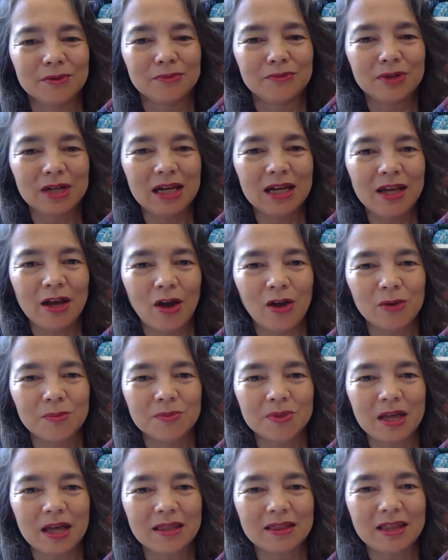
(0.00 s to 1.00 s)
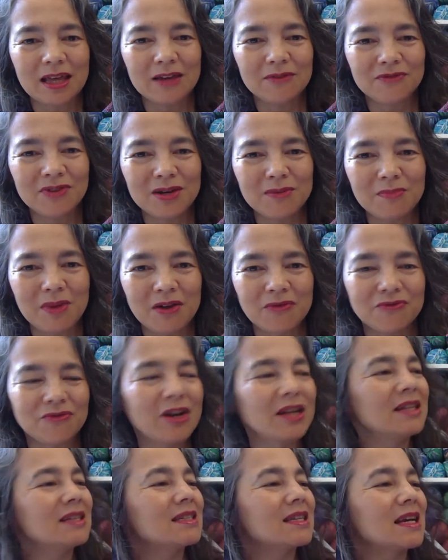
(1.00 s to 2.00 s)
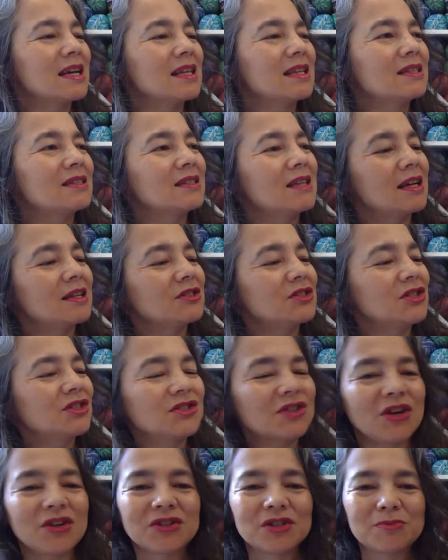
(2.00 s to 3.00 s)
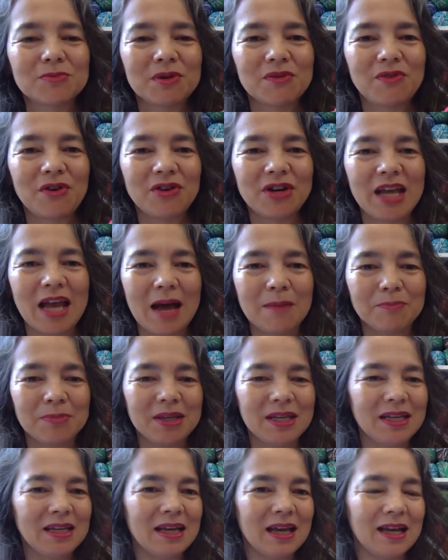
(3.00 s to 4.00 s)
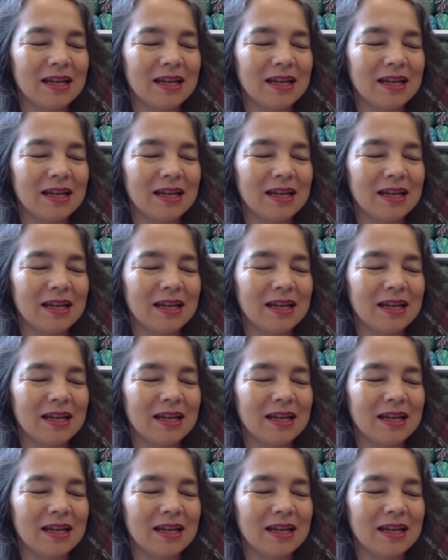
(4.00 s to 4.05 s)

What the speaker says: really hope that they fit my friend and that she's going to be very happy.